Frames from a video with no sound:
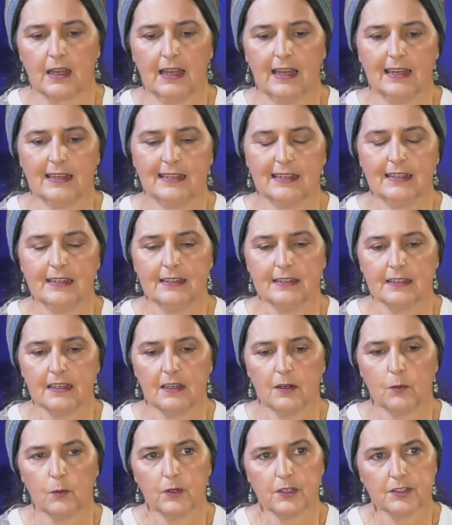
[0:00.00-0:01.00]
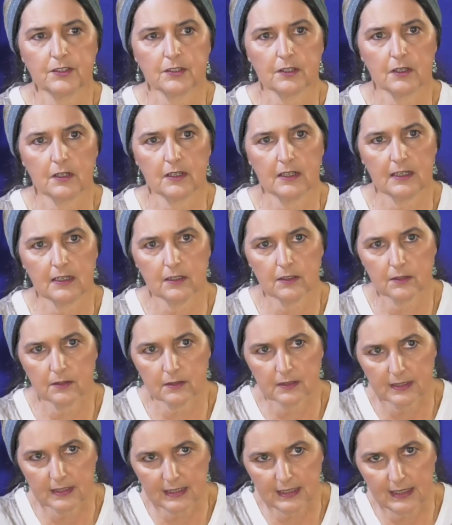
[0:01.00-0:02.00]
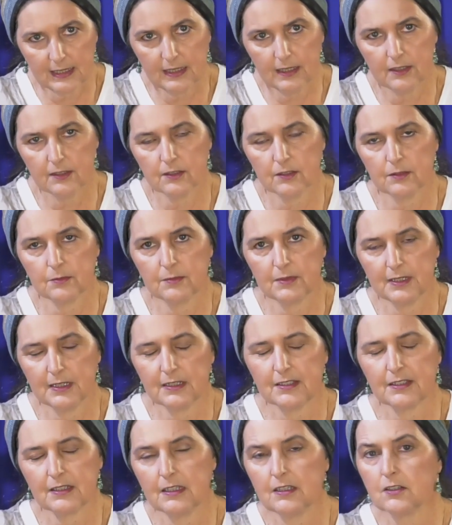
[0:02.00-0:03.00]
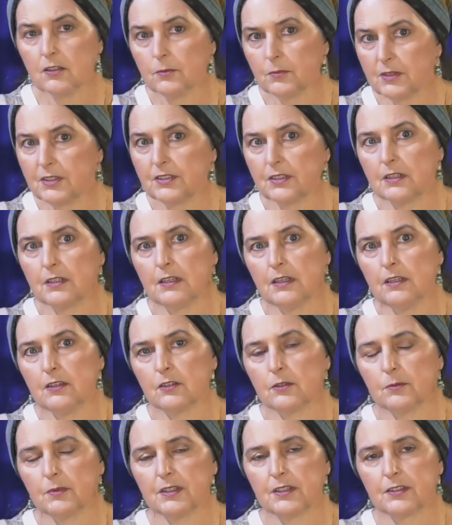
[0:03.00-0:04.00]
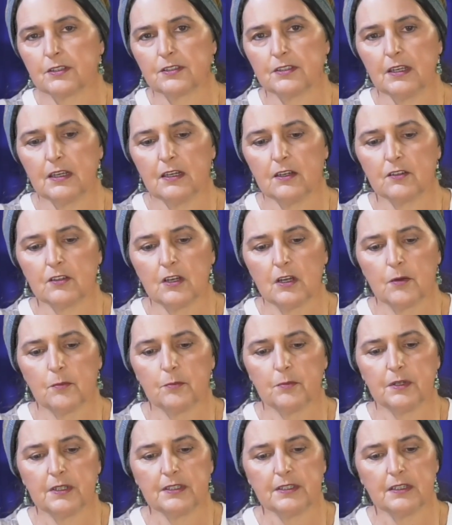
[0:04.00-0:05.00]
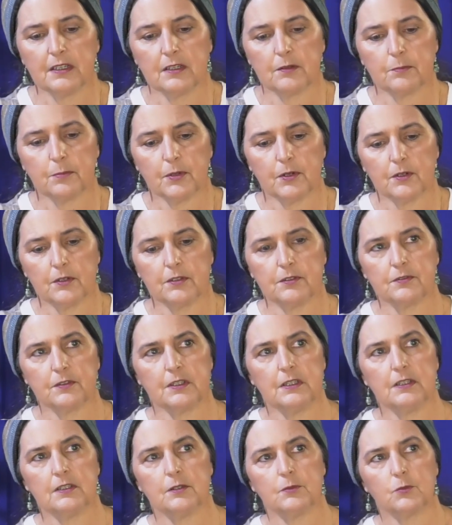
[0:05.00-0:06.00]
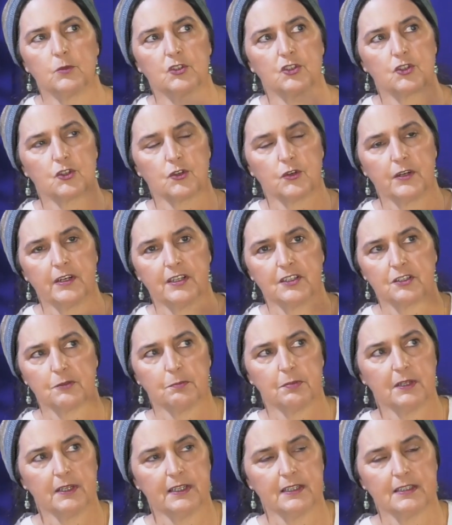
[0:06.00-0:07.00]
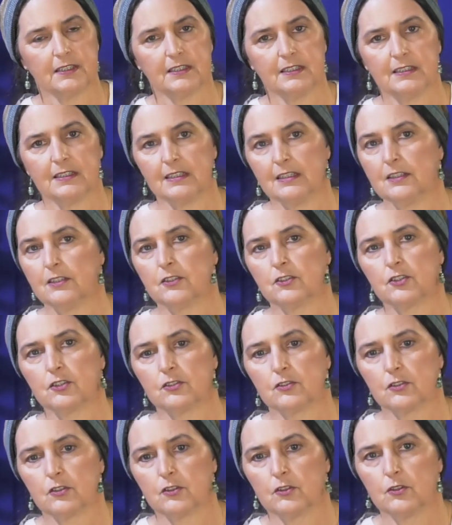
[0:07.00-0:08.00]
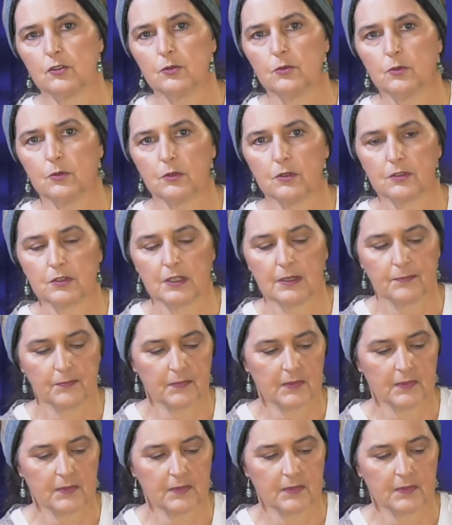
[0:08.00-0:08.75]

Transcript: And in that, we saw how Edom, yes, Edom is in Edom in the south, but yet part of Edom was transplanted into the north